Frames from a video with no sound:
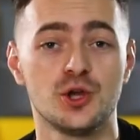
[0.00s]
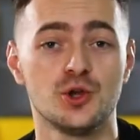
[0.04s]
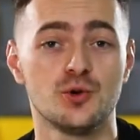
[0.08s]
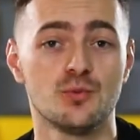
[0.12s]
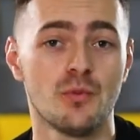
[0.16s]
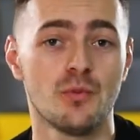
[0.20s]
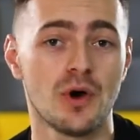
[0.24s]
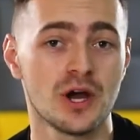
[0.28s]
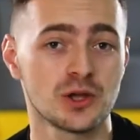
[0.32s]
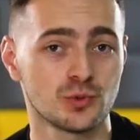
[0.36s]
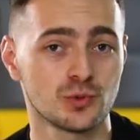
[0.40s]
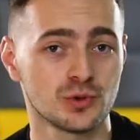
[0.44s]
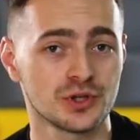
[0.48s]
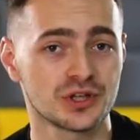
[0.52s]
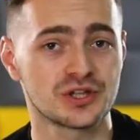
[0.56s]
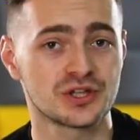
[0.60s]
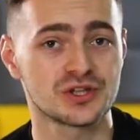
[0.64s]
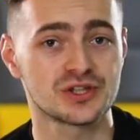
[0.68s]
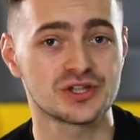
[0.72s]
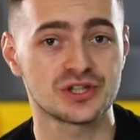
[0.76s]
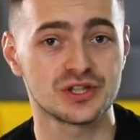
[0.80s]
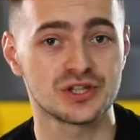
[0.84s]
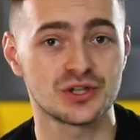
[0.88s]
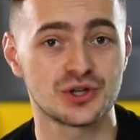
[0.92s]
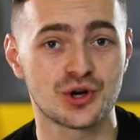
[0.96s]
you might want to
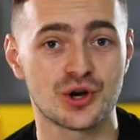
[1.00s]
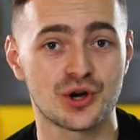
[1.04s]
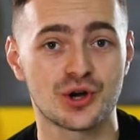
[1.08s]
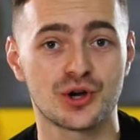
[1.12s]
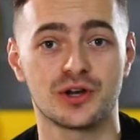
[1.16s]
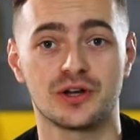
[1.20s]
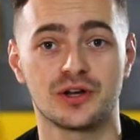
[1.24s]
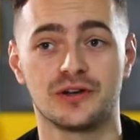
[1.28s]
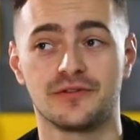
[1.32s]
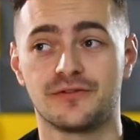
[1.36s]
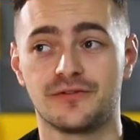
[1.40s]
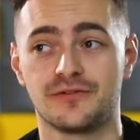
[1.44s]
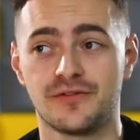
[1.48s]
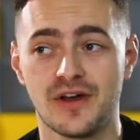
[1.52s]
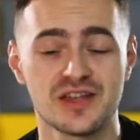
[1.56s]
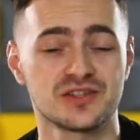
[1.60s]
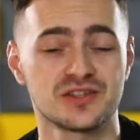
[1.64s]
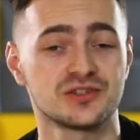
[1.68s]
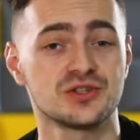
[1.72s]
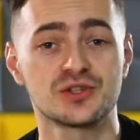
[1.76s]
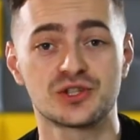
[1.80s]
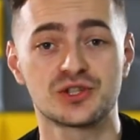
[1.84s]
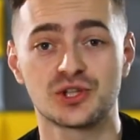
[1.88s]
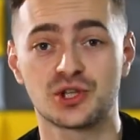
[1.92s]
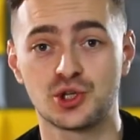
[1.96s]
consider a
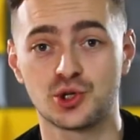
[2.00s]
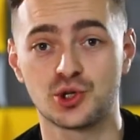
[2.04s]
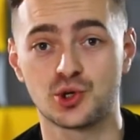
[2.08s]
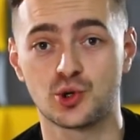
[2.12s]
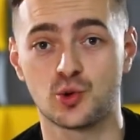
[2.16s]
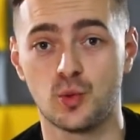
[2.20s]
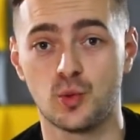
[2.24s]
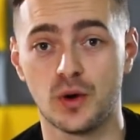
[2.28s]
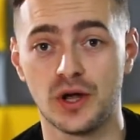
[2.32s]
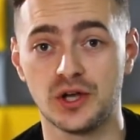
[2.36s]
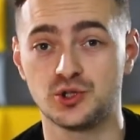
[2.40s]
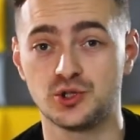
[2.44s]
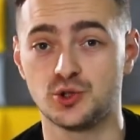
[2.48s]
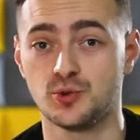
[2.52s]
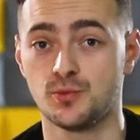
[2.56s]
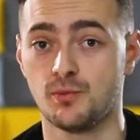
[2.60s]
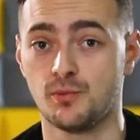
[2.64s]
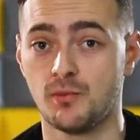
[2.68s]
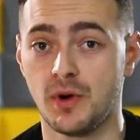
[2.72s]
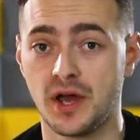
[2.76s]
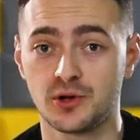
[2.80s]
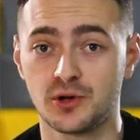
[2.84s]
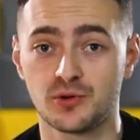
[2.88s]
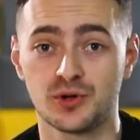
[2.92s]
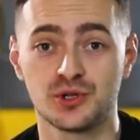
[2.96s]
fast and secure way to
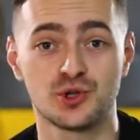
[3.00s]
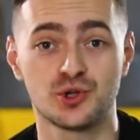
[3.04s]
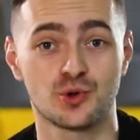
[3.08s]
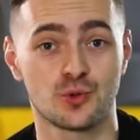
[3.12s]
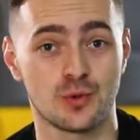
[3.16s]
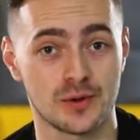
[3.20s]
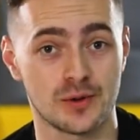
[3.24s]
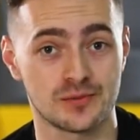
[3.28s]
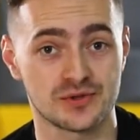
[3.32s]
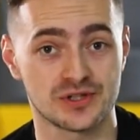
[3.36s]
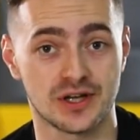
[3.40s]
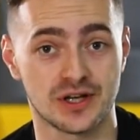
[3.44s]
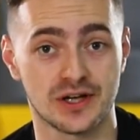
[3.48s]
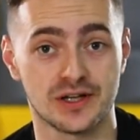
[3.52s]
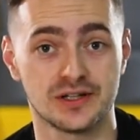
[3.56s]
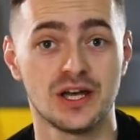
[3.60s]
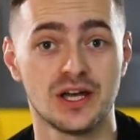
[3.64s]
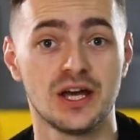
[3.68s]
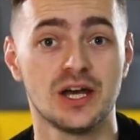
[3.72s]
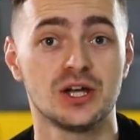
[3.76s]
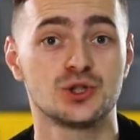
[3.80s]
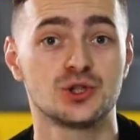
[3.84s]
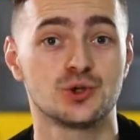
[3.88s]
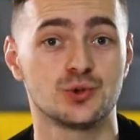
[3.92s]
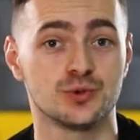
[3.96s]
migrate your website
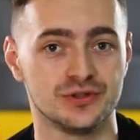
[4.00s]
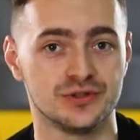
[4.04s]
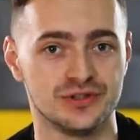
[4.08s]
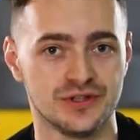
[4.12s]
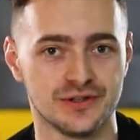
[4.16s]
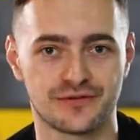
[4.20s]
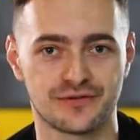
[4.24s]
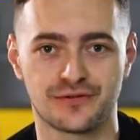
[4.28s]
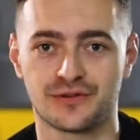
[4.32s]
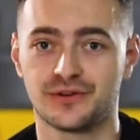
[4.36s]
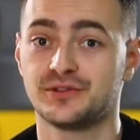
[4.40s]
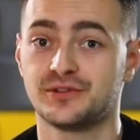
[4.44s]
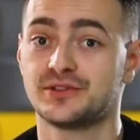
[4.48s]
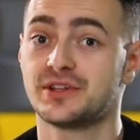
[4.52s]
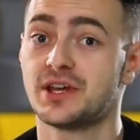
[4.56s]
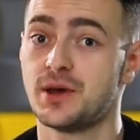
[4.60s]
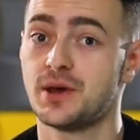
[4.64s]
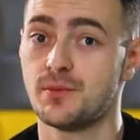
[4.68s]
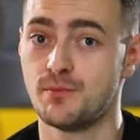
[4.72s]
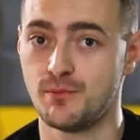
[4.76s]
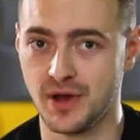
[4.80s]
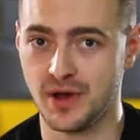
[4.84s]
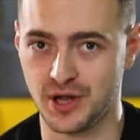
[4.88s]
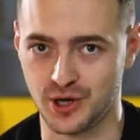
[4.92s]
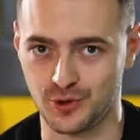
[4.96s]
to a different,
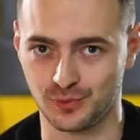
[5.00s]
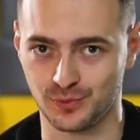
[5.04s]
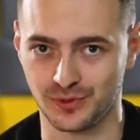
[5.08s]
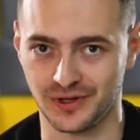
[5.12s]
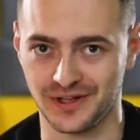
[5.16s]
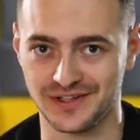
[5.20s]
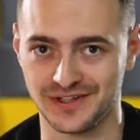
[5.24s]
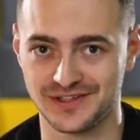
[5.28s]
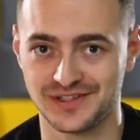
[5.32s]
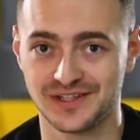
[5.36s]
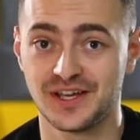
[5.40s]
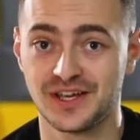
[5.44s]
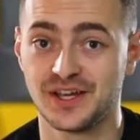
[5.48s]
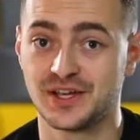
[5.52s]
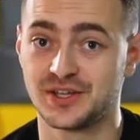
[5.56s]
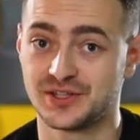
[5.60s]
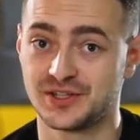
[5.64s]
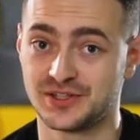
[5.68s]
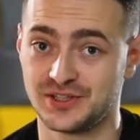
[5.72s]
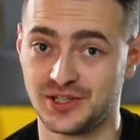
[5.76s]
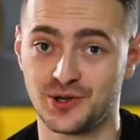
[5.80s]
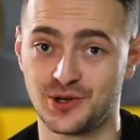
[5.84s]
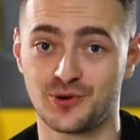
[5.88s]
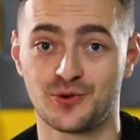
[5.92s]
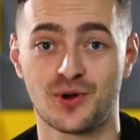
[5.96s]
better place.
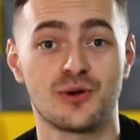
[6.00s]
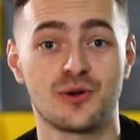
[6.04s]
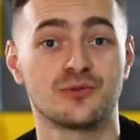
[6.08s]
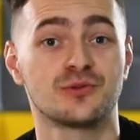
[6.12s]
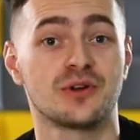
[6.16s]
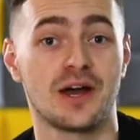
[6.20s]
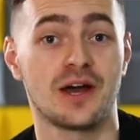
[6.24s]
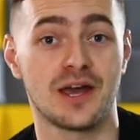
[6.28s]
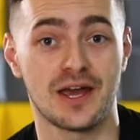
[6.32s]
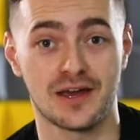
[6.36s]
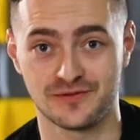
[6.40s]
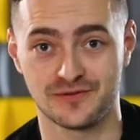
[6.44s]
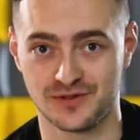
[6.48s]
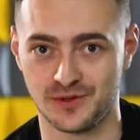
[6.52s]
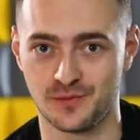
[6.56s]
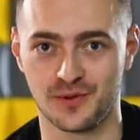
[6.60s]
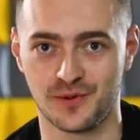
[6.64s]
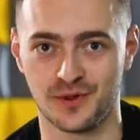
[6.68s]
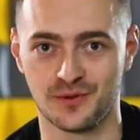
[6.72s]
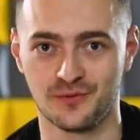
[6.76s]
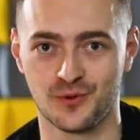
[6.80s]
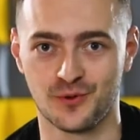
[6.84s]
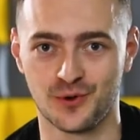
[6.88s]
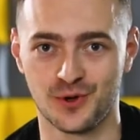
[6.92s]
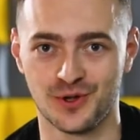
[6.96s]
Stick around, I have
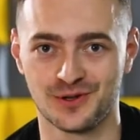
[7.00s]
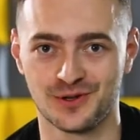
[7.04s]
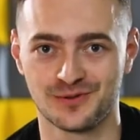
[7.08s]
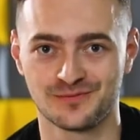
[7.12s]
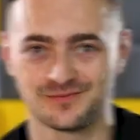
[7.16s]
something for you.